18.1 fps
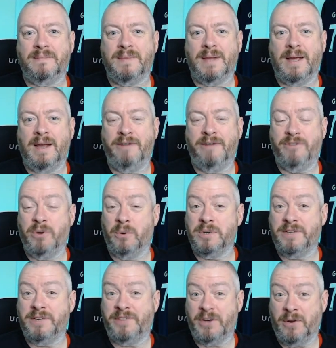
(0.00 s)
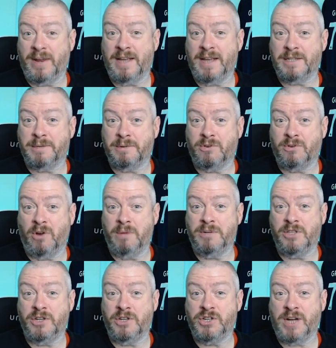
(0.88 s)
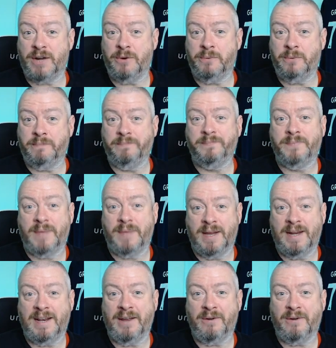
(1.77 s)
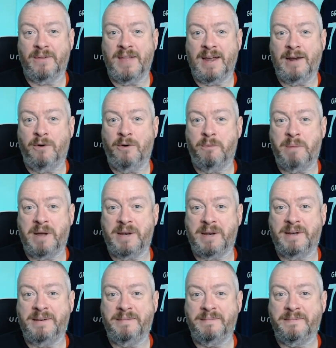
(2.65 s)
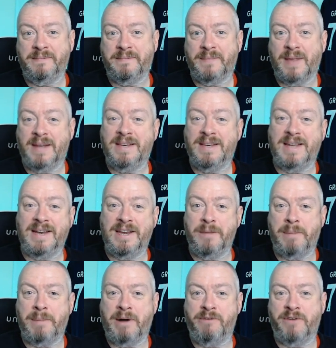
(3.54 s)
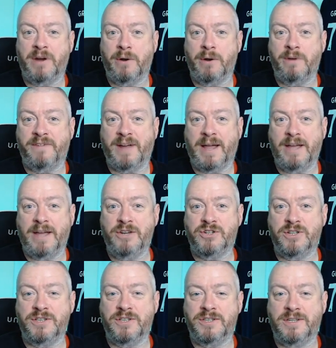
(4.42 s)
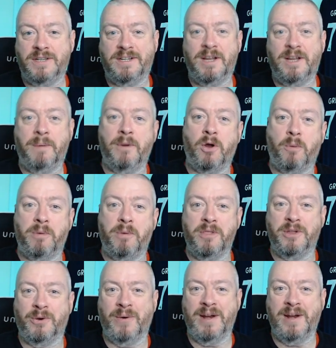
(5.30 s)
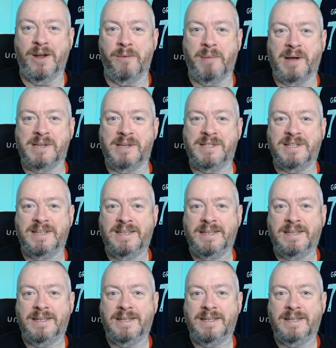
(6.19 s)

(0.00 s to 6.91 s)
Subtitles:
And of course, if you're not yet subscribed to the channel, click on that little button and ding your bell for notifications and come and hop on the Greenobus.